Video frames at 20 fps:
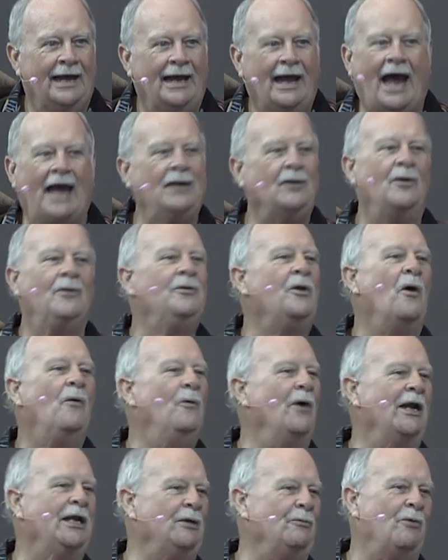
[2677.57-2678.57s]
I don't know
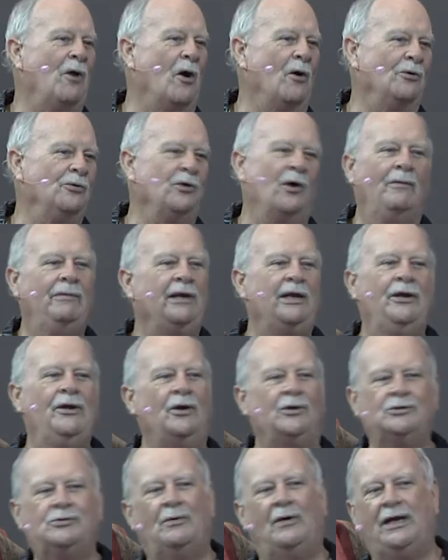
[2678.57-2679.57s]
what he wrote. Nobody
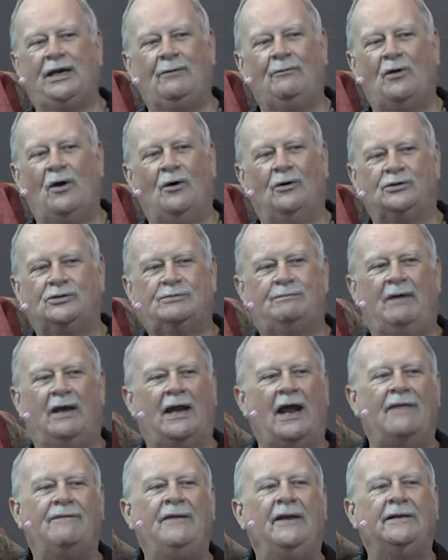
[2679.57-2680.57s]
knows what he wrote, but
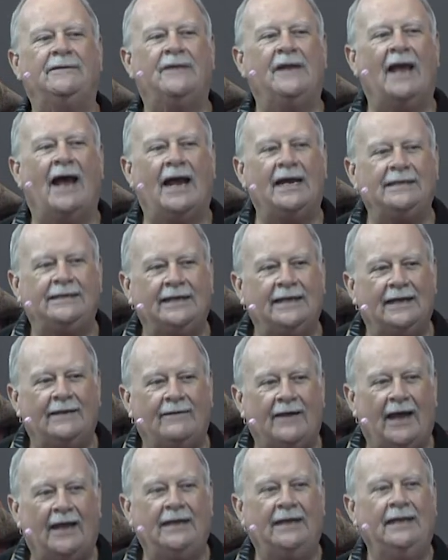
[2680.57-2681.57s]
I think the idea
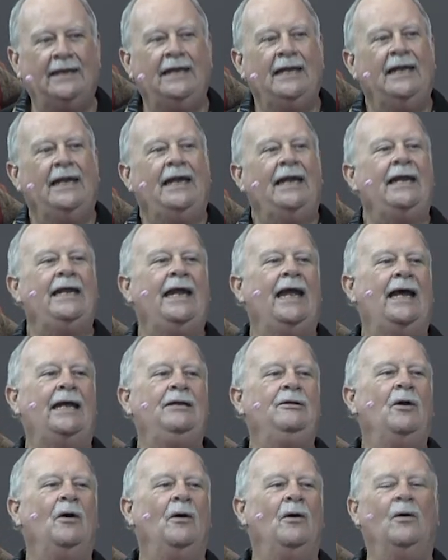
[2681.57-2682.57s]
that he had
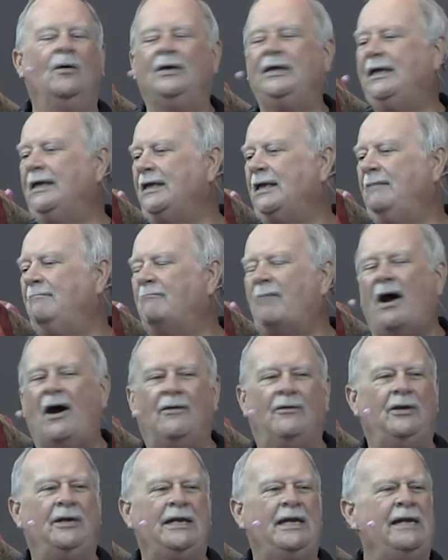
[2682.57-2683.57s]
no, he didn't
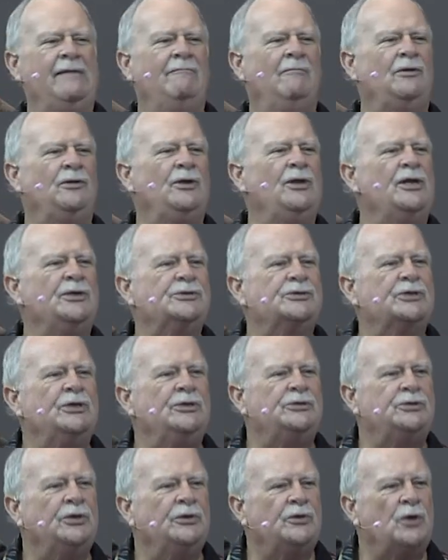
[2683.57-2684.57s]
bother to even listen
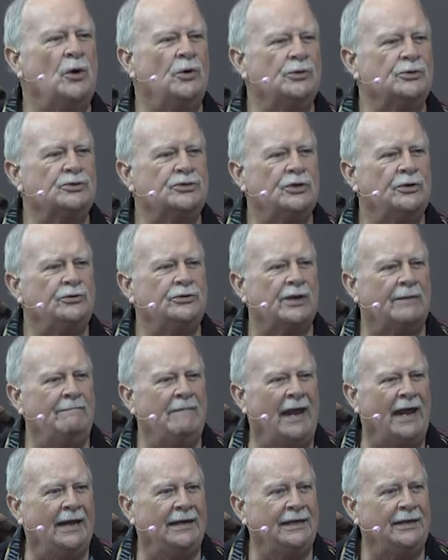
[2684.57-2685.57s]
to those who are
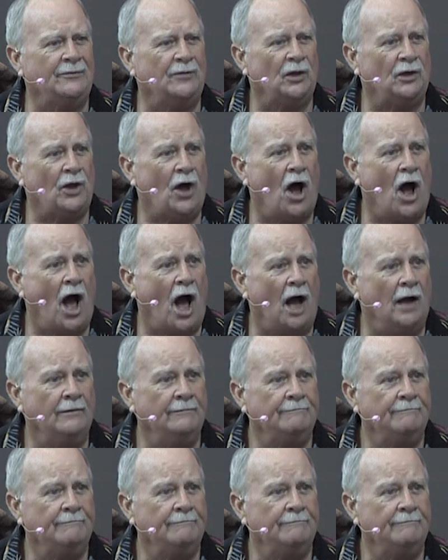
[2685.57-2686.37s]
demanding the law.